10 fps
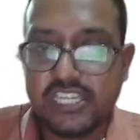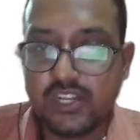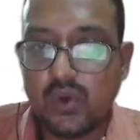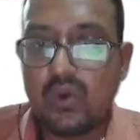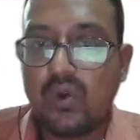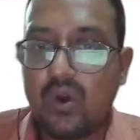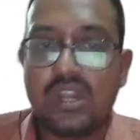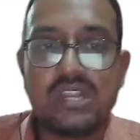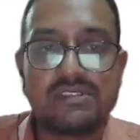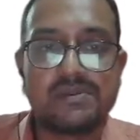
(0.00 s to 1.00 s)
0
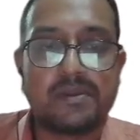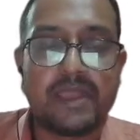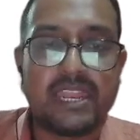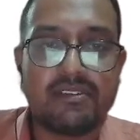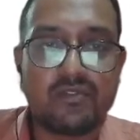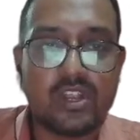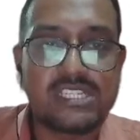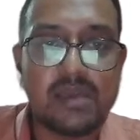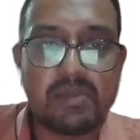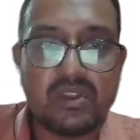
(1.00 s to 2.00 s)
or divisible by 11. For
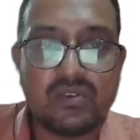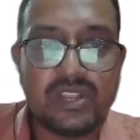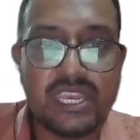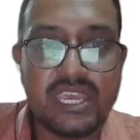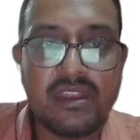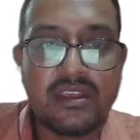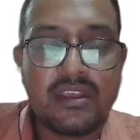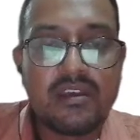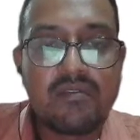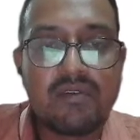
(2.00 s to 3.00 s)
example, over here
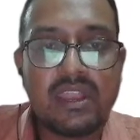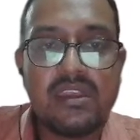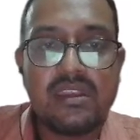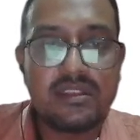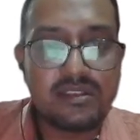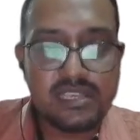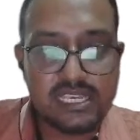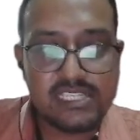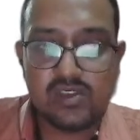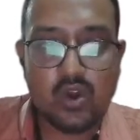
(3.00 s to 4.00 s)
1
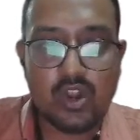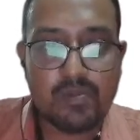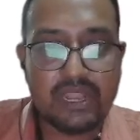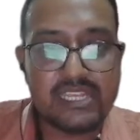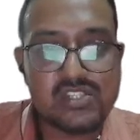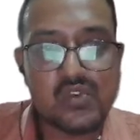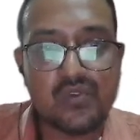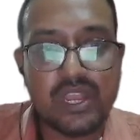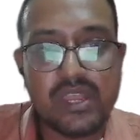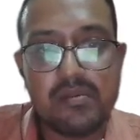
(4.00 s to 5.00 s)
is odd place,
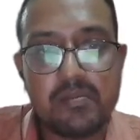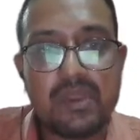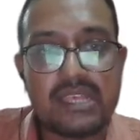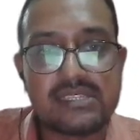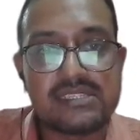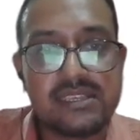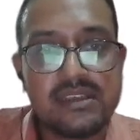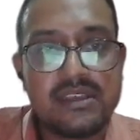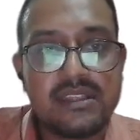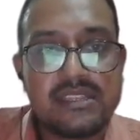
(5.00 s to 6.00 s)
so 1 plus
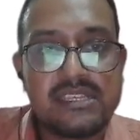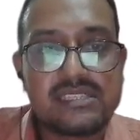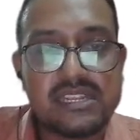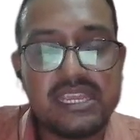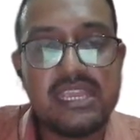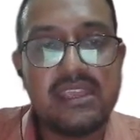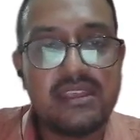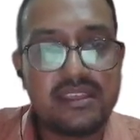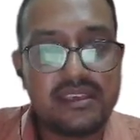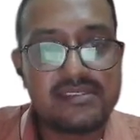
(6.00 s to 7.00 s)
this
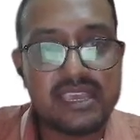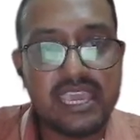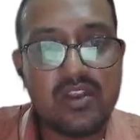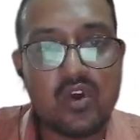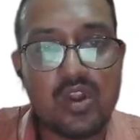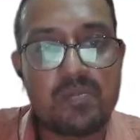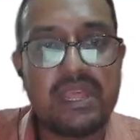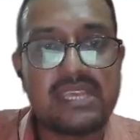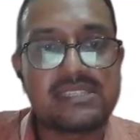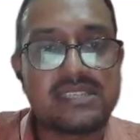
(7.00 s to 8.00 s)
3 is again odd
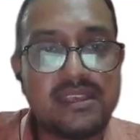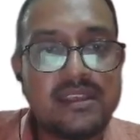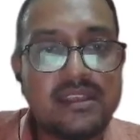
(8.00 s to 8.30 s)
place,